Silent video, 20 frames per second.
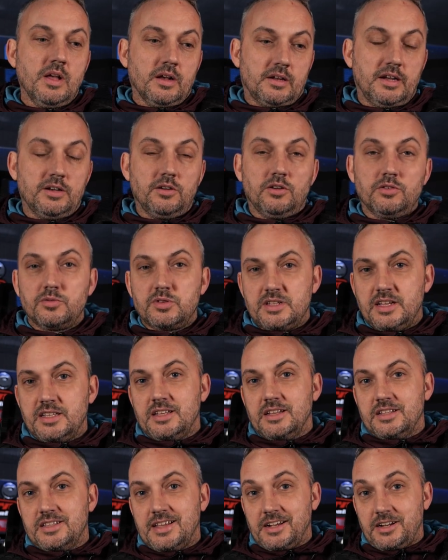Glenn Hoddle said
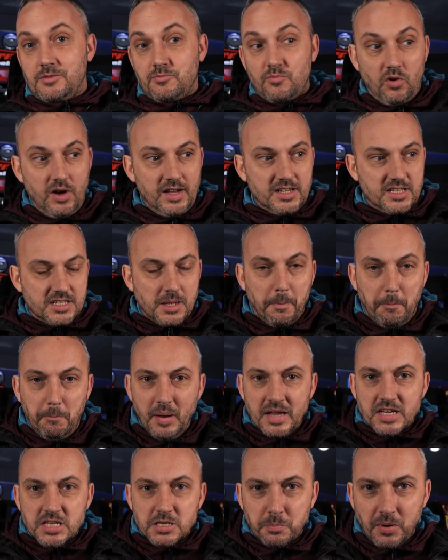that Declan Rice is the
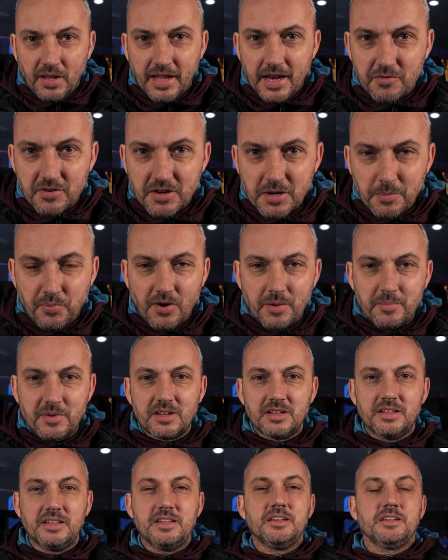best player in the
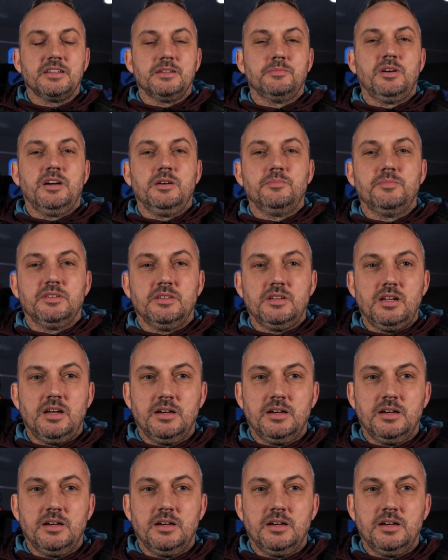Premier League at the moment.